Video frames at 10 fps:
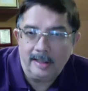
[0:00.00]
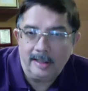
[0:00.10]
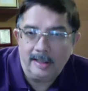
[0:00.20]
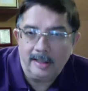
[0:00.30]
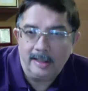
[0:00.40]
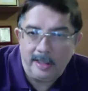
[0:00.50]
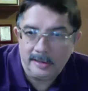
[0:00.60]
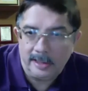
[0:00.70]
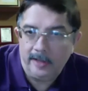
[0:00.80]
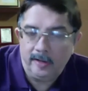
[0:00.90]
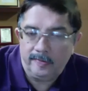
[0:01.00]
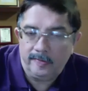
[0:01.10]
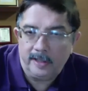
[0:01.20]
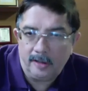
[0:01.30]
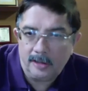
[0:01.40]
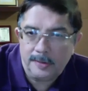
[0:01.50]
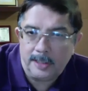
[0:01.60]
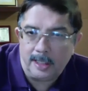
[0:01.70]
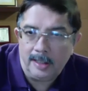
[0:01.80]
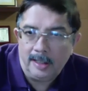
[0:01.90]
maybe the CEO of the
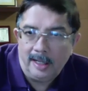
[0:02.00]
hospital,